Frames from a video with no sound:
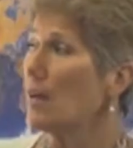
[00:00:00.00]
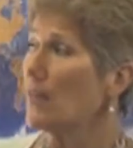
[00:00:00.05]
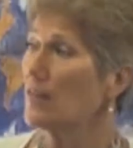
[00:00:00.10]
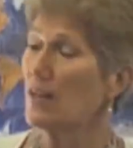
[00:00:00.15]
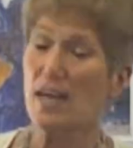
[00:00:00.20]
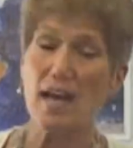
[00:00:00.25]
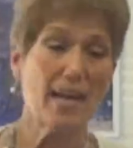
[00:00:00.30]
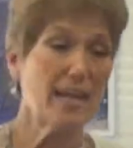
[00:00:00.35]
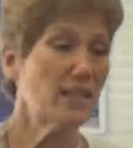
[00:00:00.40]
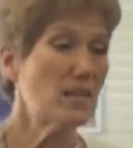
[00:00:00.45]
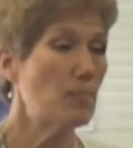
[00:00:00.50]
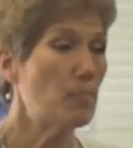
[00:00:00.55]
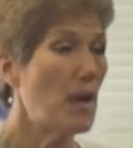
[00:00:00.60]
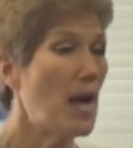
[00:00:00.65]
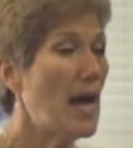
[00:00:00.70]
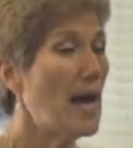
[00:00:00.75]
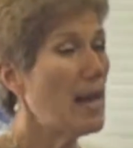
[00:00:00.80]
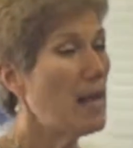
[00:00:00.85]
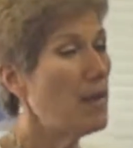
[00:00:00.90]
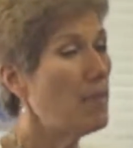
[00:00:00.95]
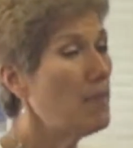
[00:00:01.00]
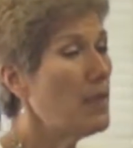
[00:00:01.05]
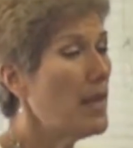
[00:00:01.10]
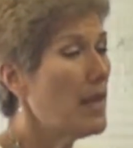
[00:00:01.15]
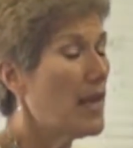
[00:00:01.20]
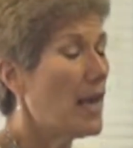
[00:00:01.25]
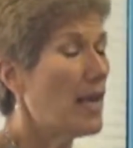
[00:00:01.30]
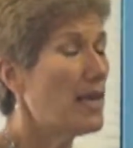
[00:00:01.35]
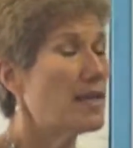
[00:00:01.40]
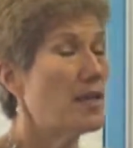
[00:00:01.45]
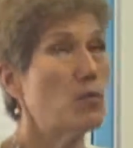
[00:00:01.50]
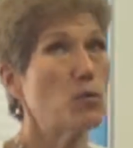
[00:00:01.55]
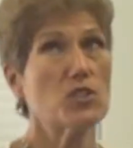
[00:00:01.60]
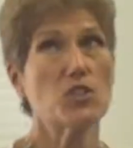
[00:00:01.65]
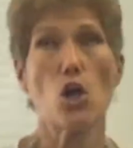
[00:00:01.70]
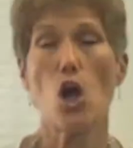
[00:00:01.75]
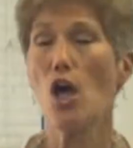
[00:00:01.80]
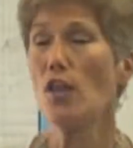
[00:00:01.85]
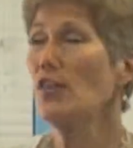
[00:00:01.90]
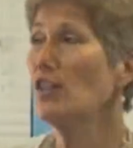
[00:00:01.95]
The guy at the bottom, it
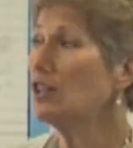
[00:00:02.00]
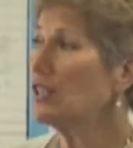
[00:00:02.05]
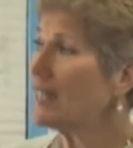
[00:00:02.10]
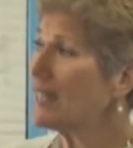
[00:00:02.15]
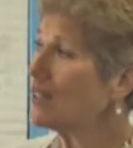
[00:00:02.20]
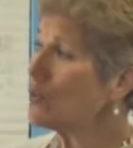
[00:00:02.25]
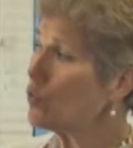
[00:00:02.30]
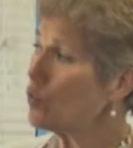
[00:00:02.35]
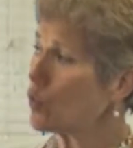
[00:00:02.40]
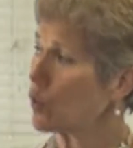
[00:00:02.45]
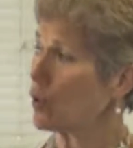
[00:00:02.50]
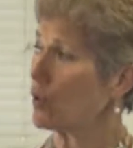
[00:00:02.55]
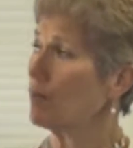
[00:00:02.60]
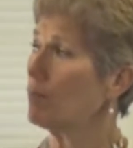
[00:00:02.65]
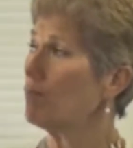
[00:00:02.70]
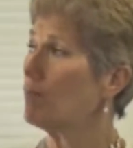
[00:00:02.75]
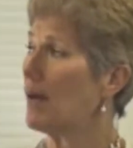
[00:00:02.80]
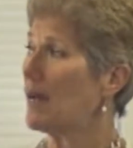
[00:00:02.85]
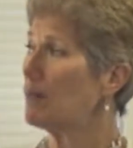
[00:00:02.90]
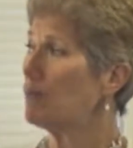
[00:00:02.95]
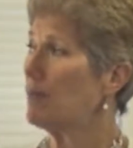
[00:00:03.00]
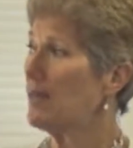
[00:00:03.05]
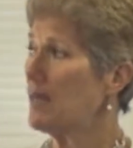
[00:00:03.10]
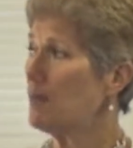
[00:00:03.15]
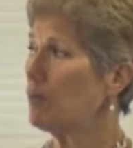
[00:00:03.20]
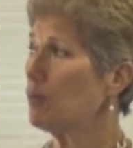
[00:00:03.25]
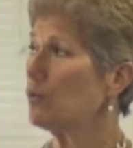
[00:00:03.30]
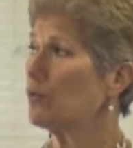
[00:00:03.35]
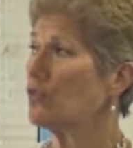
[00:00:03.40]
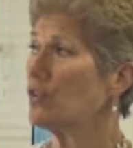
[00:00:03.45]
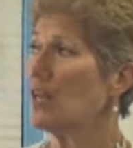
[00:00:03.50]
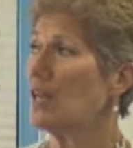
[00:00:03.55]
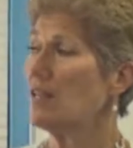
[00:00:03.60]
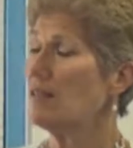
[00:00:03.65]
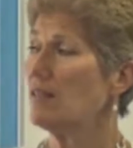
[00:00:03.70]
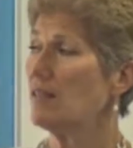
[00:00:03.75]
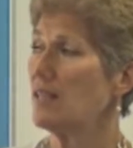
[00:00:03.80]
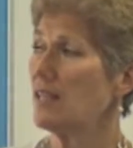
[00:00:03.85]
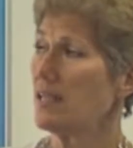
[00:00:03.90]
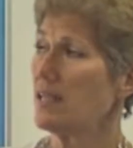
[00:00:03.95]
was called a lindworm by peoples
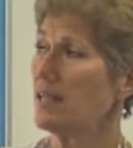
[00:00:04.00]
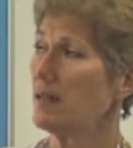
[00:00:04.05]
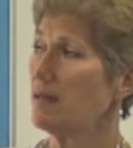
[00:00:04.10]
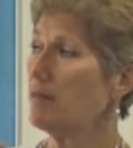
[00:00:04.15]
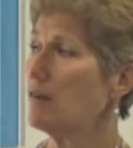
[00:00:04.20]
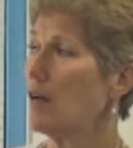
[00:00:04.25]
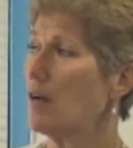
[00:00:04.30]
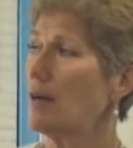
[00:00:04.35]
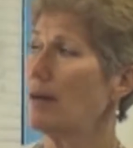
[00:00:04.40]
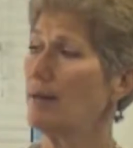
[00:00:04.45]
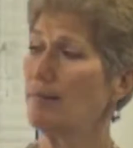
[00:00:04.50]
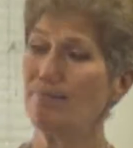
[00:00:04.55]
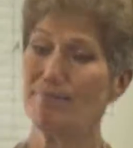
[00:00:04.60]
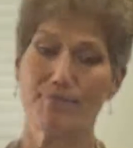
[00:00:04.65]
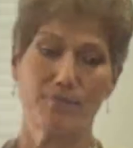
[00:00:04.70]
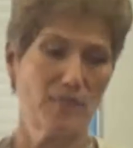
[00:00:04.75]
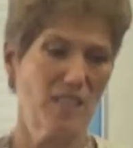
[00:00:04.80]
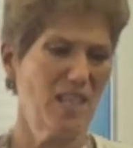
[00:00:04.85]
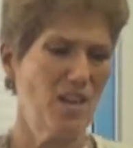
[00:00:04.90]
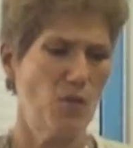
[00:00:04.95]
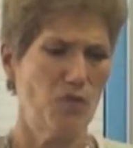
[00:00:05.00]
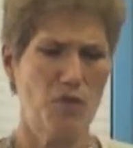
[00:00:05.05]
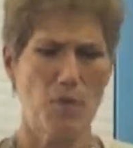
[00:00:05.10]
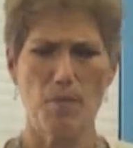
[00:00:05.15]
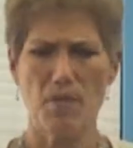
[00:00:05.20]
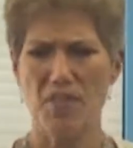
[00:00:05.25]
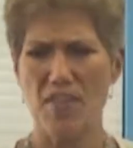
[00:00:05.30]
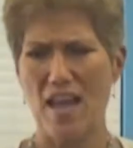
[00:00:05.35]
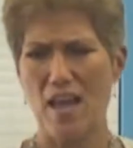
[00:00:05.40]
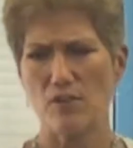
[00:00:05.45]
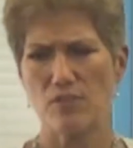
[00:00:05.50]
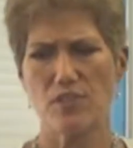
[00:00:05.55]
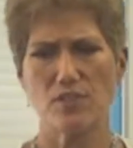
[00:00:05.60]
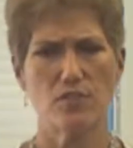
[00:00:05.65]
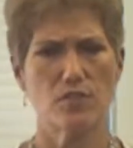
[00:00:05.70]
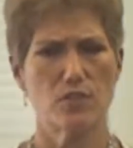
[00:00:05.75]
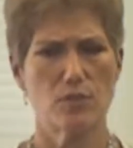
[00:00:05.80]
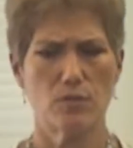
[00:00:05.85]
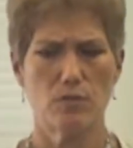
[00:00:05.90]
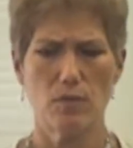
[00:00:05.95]
in the, from
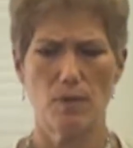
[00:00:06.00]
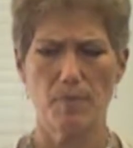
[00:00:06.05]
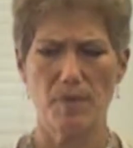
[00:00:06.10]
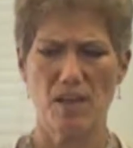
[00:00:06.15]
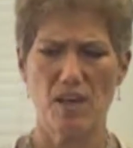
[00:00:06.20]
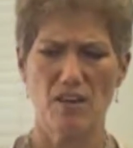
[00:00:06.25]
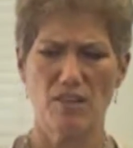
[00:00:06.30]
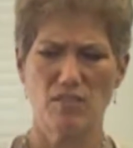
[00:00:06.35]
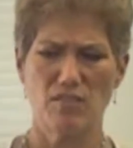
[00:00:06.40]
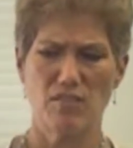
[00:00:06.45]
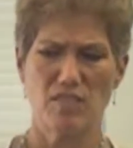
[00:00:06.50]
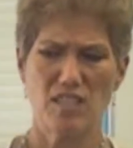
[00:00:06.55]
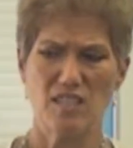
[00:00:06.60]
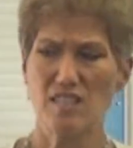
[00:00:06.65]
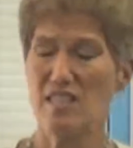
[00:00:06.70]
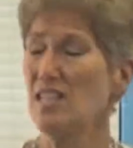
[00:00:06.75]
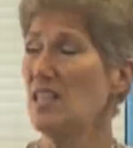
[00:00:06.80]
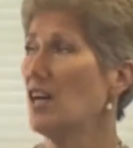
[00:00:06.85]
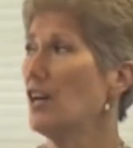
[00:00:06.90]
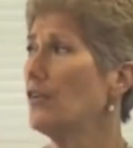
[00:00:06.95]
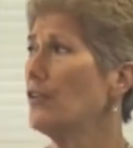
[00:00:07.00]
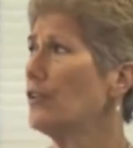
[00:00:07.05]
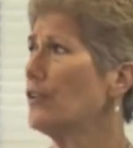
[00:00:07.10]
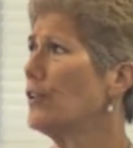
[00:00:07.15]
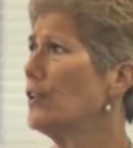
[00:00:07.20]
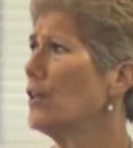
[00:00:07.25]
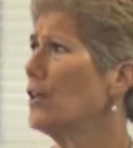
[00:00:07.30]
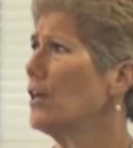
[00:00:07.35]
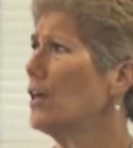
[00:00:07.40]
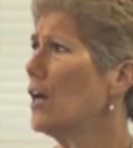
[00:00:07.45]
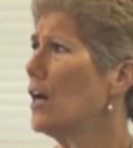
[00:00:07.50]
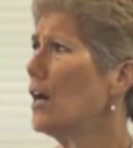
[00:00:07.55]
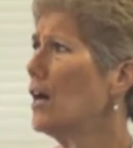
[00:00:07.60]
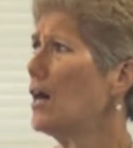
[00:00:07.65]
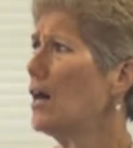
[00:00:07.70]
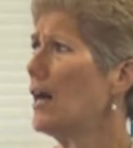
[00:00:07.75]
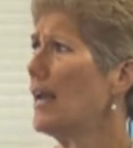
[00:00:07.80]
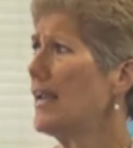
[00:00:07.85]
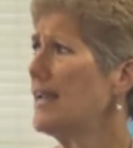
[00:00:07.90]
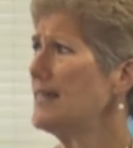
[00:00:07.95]
1000 to about 1600
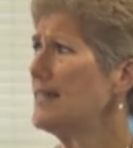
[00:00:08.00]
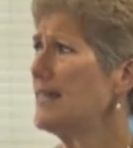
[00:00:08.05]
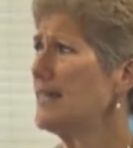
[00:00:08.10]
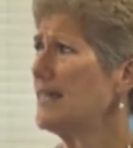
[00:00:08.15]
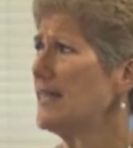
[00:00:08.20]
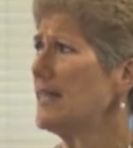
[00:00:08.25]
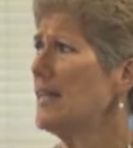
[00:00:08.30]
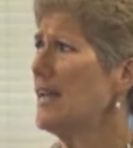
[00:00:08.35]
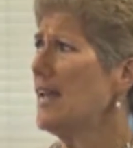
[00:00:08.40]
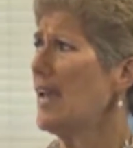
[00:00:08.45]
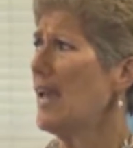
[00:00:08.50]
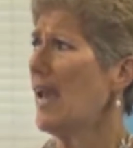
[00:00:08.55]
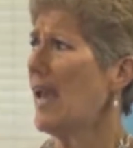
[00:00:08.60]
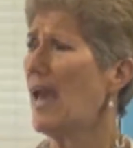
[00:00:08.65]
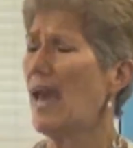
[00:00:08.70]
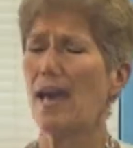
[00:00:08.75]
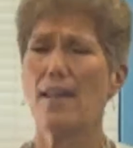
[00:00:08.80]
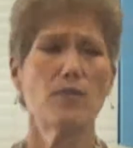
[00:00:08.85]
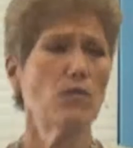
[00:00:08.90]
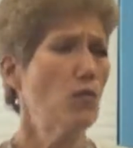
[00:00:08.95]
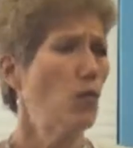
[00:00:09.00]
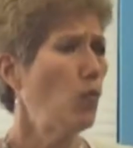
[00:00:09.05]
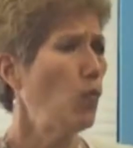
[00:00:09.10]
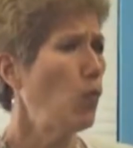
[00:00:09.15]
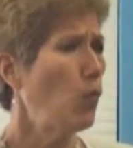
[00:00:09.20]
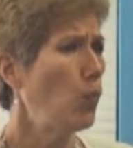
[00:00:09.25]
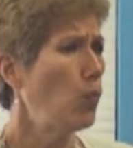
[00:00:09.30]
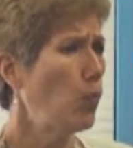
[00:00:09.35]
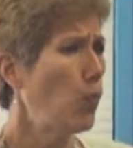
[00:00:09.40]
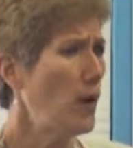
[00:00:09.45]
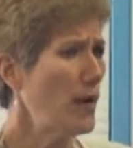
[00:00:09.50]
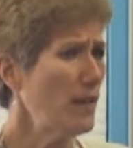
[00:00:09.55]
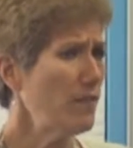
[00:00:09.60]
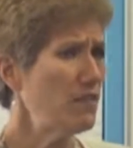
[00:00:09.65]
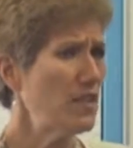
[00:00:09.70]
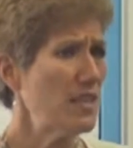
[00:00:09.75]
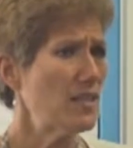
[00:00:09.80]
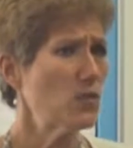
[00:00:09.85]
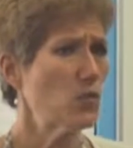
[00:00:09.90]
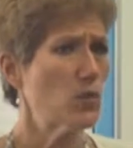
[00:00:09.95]
AD. And one
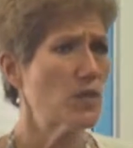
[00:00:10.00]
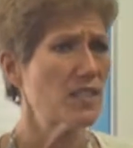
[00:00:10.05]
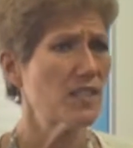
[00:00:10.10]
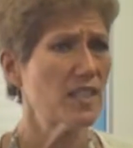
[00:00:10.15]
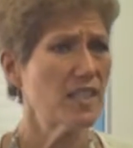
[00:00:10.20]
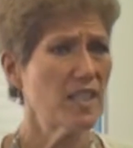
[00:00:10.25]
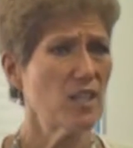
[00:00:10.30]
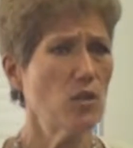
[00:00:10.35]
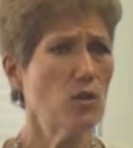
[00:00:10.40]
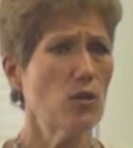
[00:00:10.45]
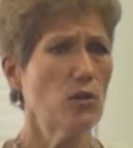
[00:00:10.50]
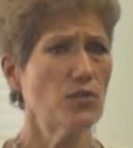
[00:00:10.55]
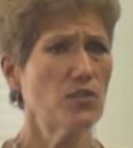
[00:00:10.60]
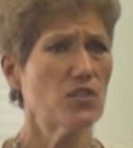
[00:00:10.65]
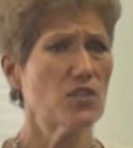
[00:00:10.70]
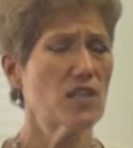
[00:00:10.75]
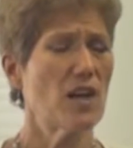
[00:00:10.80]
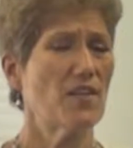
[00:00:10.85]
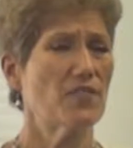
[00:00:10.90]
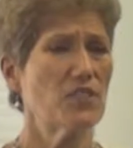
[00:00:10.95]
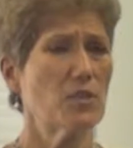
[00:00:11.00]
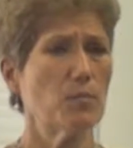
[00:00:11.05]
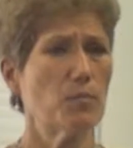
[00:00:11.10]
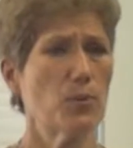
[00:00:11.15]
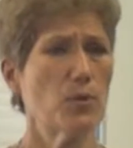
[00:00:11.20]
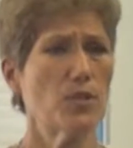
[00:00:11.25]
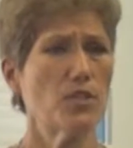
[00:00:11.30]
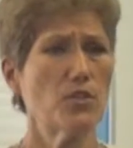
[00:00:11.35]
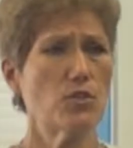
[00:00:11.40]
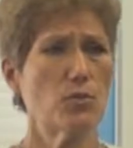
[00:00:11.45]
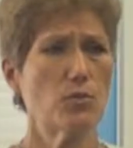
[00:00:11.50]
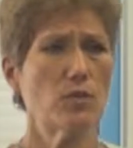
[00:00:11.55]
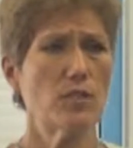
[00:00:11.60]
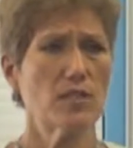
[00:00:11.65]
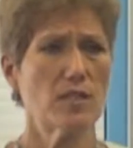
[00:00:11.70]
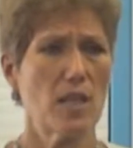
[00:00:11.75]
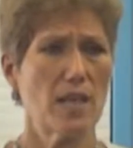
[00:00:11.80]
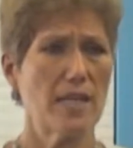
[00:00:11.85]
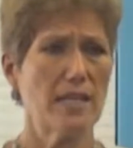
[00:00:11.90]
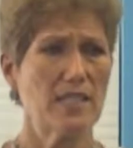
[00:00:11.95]
of these was killed, stuffed, and put into a
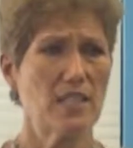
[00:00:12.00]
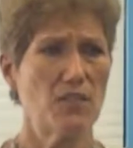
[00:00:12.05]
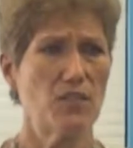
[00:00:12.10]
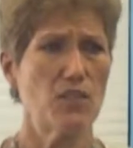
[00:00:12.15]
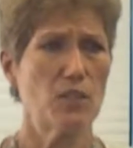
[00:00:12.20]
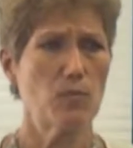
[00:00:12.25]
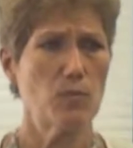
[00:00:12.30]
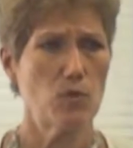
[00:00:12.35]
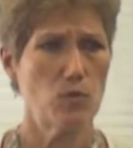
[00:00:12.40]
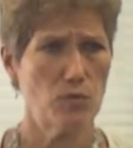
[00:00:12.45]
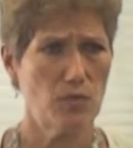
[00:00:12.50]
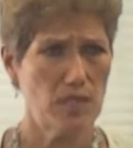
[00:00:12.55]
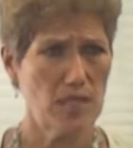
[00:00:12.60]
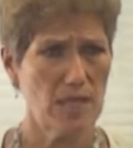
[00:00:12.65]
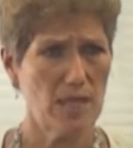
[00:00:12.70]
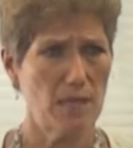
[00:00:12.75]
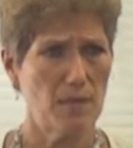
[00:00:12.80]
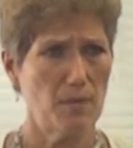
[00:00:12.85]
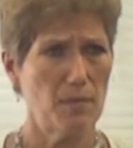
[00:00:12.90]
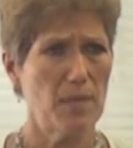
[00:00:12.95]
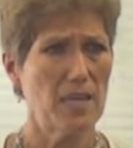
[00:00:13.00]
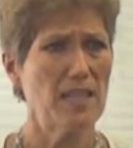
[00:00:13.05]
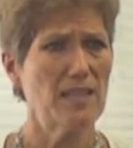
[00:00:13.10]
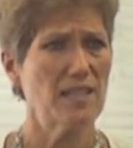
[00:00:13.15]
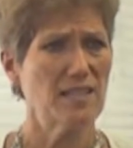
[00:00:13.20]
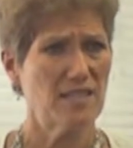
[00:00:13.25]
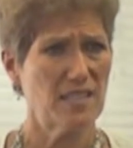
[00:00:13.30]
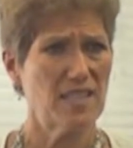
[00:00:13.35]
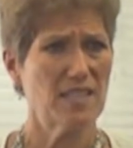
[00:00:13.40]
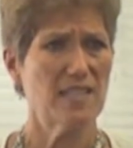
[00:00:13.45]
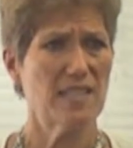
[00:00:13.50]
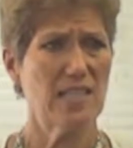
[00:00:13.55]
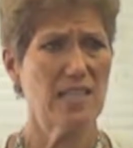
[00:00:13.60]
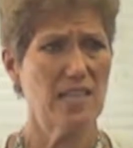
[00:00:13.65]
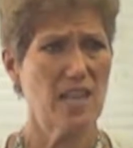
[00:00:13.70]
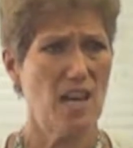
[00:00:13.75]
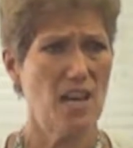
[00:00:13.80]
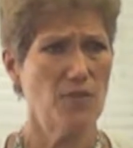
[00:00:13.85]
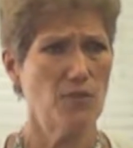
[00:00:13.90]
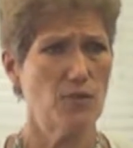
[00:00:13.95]
scientific museum in the
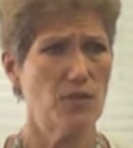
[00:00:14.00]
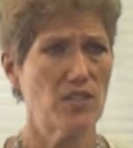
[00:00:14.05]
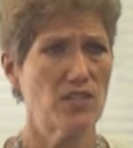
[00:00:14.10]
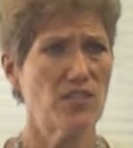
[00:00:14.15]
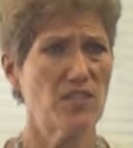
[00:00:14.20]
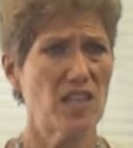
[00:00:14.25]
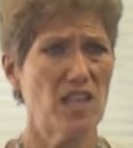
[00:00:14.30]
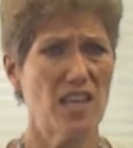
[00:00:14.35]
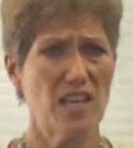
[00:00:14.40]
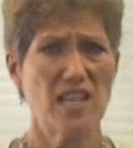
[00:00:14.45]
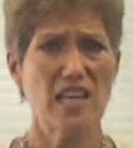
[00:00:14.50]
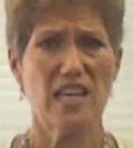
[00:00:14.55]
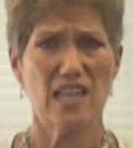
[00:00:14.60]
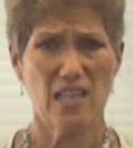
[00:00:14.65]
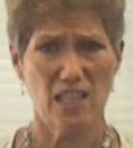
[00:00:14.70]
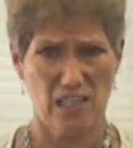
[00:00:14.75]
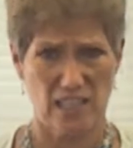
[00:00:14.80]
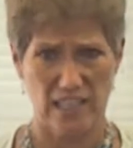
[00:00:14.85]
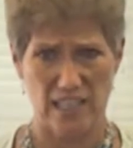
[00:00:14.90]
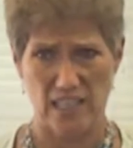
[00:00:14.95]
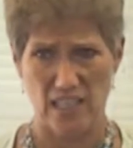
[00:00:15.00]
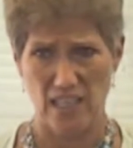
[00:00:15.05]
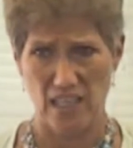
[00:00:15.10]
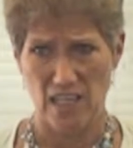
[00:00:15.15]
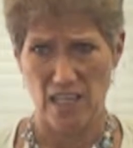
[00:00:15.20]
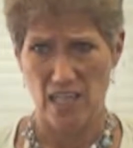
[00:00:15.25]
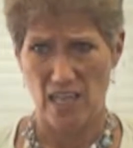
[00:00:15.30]
1600s in Italy.